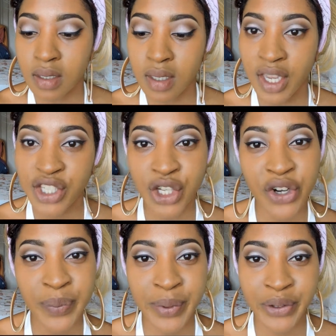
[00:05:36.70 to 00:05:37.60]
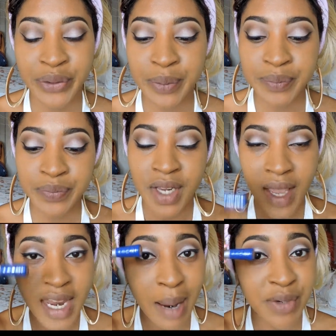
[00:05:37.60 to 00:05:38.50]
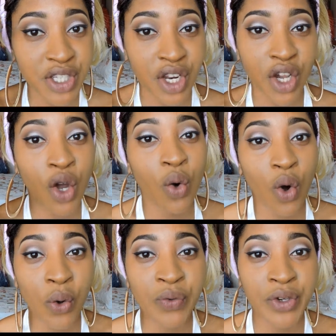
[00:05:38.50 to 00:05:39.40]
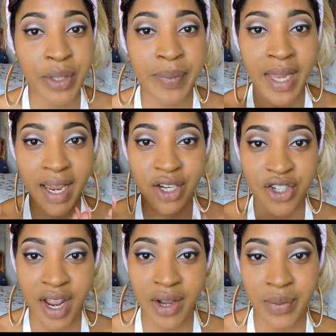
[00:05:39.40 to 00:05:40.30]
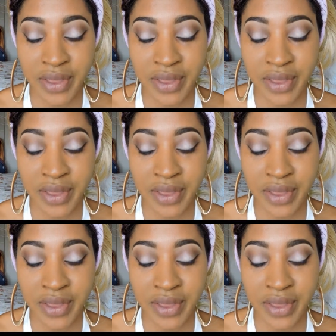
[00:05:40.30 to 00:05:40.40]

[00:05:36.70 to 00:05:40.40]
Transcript: indigo blue, and I'm just gonna go over the Black Track with